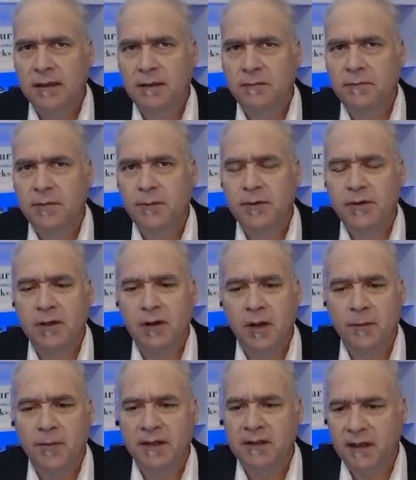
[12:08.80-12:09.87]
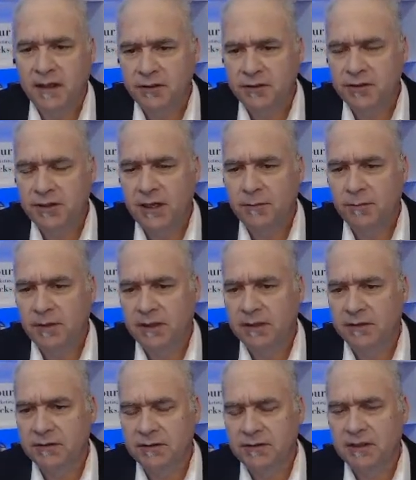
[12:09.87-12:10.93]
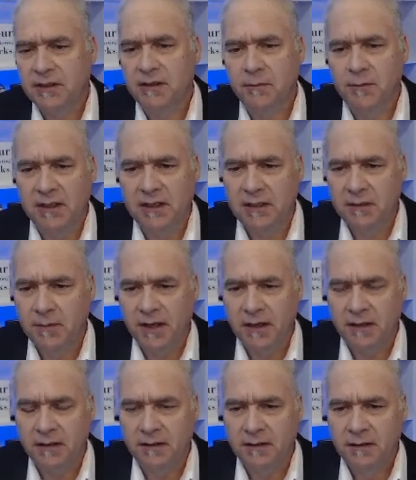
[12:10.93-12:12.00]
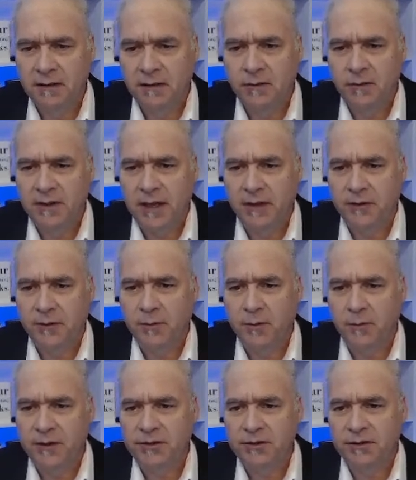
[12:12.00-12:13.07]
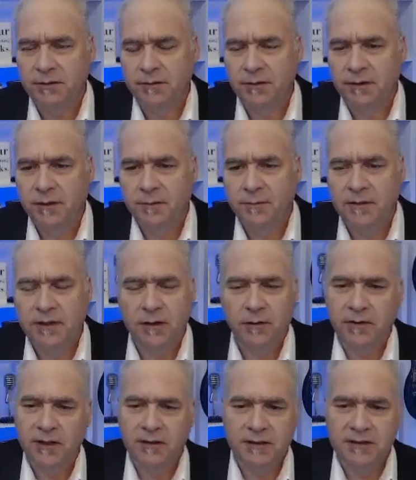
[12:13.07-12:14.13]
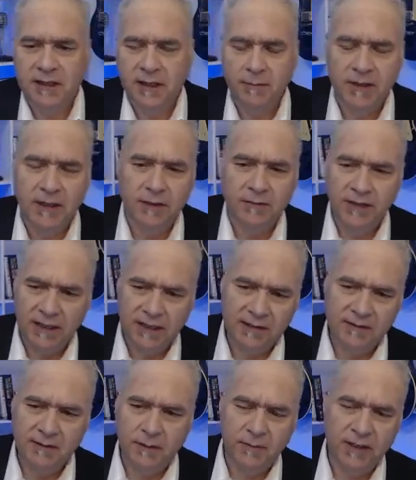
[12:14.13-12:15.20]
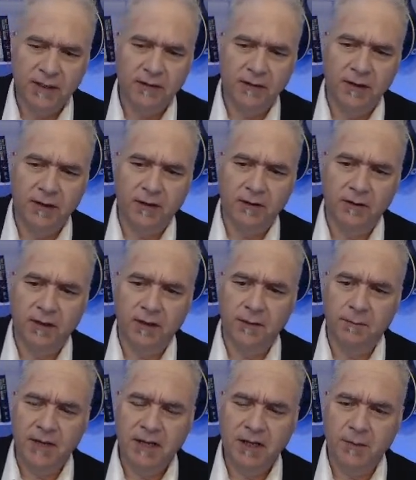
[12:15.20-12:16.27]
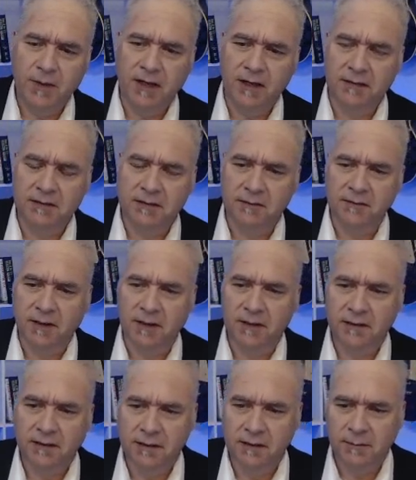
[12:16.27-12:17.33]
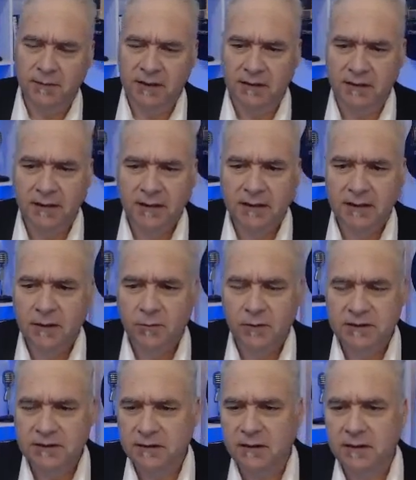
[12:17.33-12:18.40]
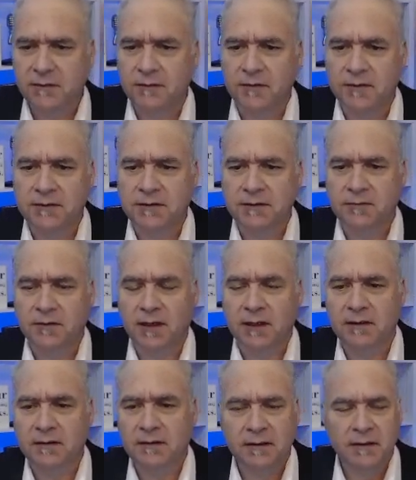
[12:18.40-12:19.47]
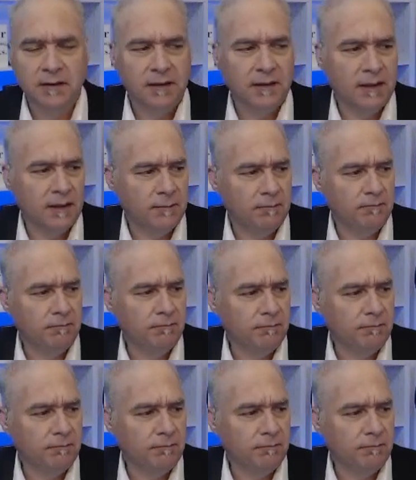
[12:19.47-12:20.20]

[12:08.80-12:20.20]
people get all bent out of shape because you sent them an email without their permission. But they don't think the same thing if they get something in their mailbox, right? I mean, what's the difference, right? And